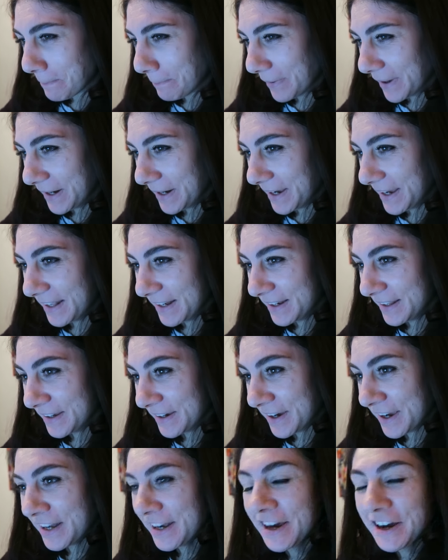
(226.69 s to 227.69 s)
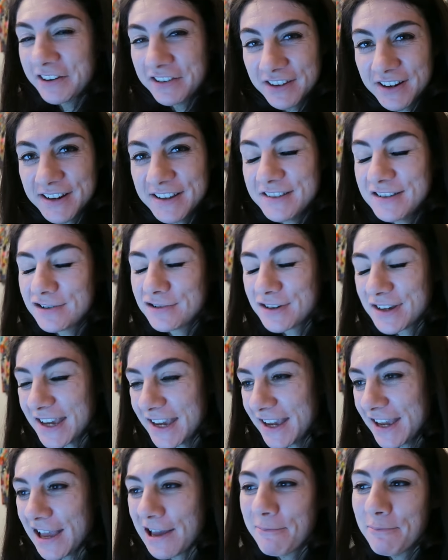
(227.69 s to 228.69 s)
but and acha is
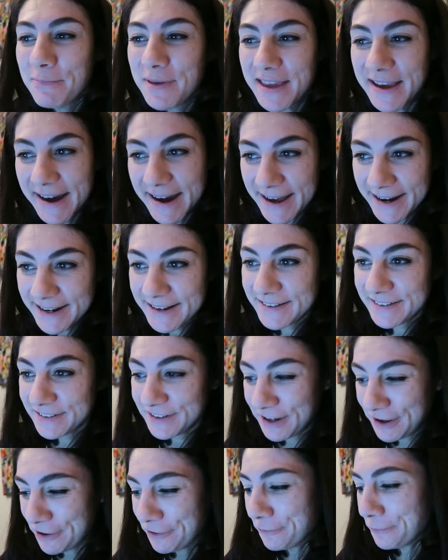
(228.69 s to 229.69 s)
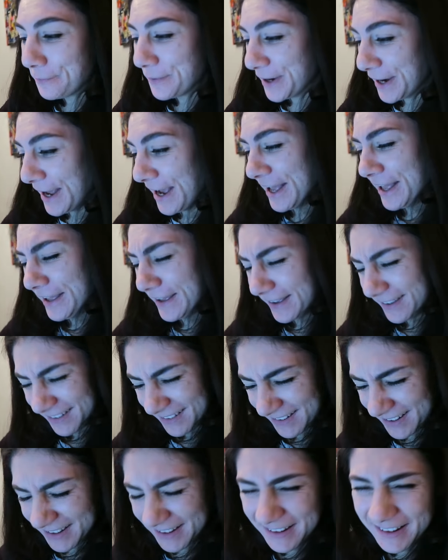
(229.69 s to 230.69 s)
okay, and pyar is love, but
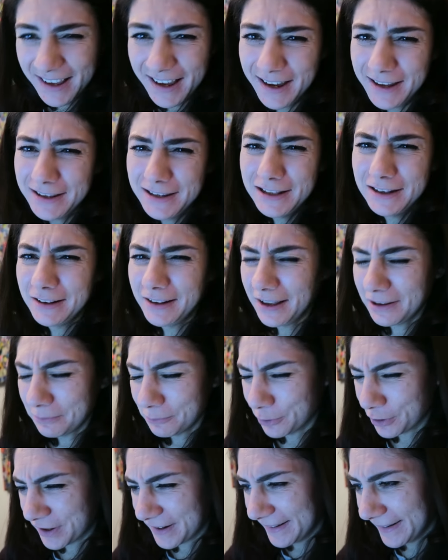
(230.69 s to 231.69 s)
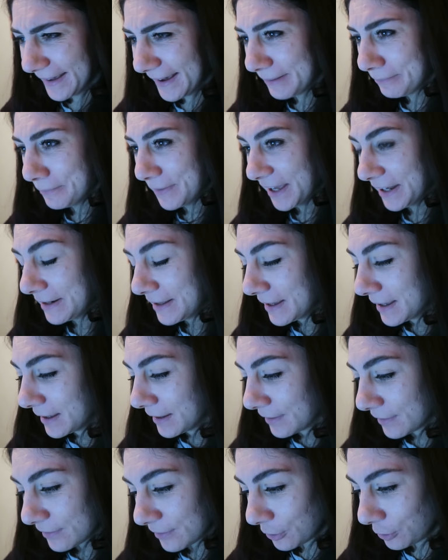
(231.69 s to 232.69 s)
I need a lot more than that, man.
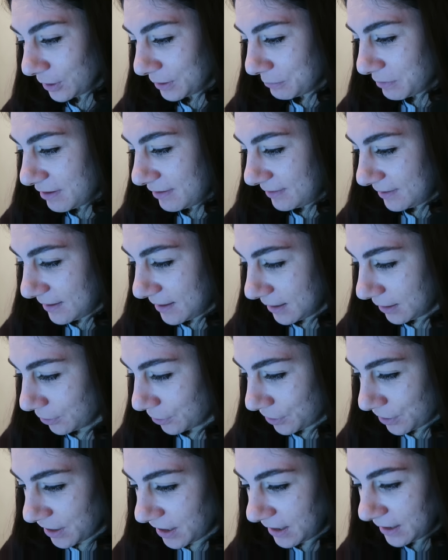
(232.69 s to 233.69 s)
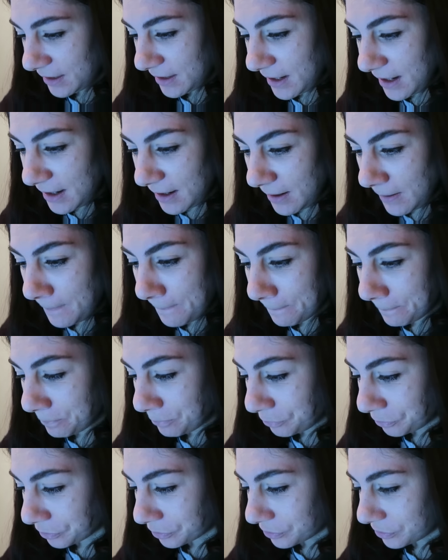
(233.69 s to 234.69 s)
So let me see, learn Hindi.
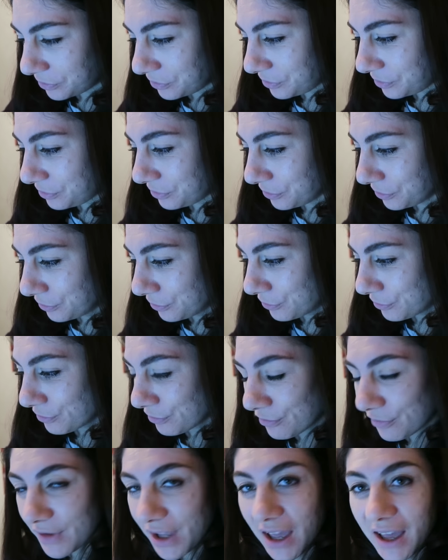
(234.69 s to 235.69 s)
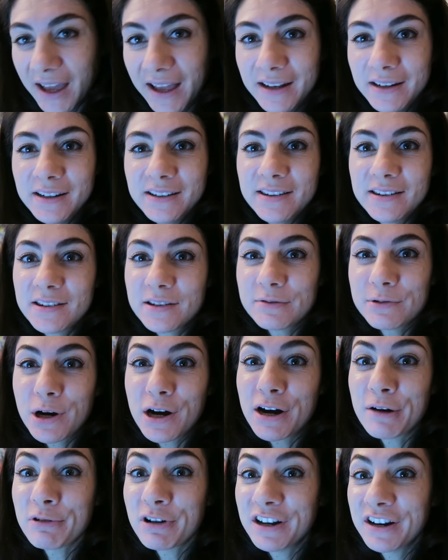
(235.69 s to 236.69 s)
And this is
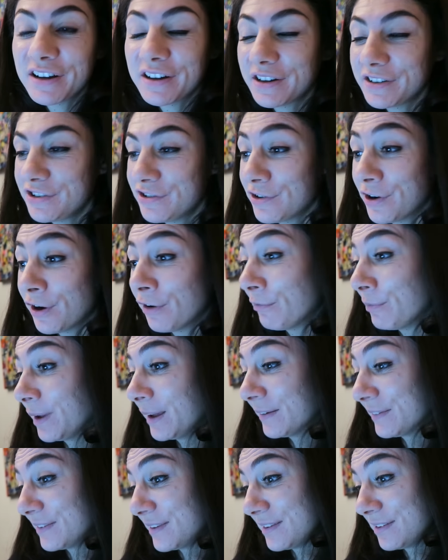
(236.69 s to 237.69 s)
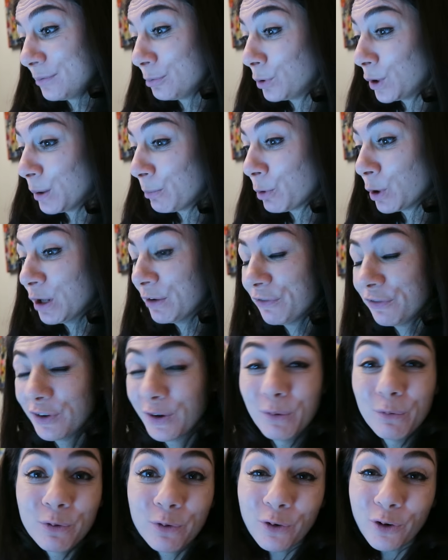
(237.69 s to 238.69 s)
where I'm gonna cut you off because this is what I'm gonna
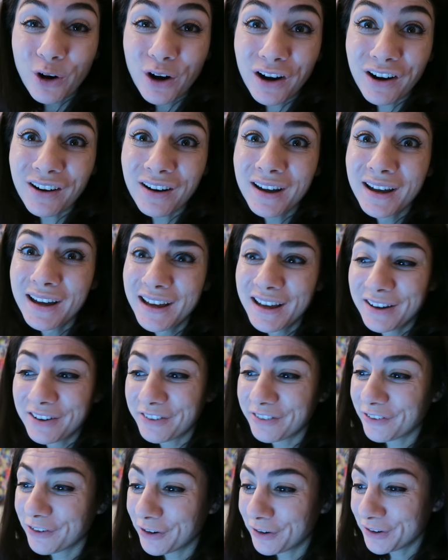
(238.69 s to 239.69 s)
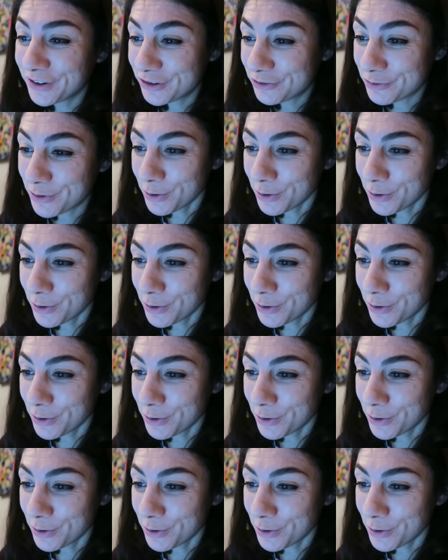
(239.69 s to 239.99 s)
film for the